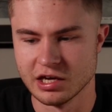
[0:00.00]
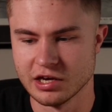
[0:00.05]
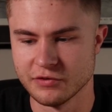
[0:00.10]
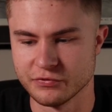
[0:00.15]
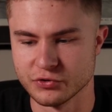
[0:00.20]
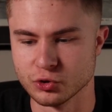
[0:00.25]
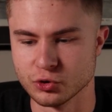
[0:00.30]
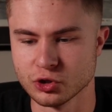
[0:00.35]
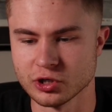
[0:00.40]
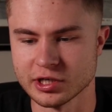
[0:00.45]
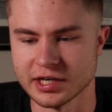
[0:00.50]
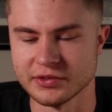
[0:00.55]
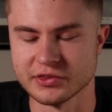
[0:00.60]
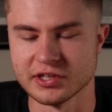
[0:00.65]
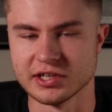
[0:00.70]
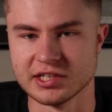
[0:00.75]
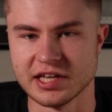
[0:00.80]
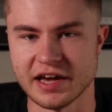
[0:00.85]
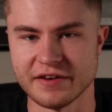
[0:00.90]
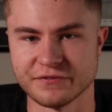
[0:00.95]
If you look at the
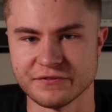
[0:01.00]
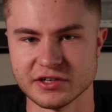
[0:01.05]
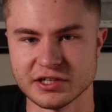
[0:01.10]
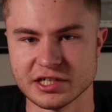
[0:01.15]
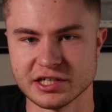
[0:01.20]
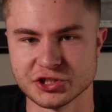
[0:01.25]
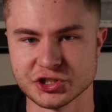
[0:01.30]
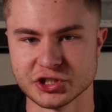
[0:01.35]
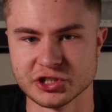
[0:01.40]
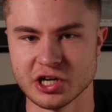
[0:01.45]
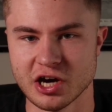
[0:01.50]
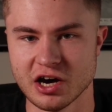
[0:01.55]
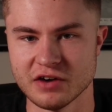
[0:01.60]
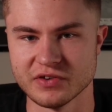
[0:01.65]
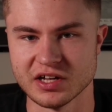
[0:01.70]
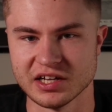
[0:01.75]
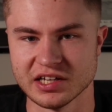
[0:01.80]
definition of a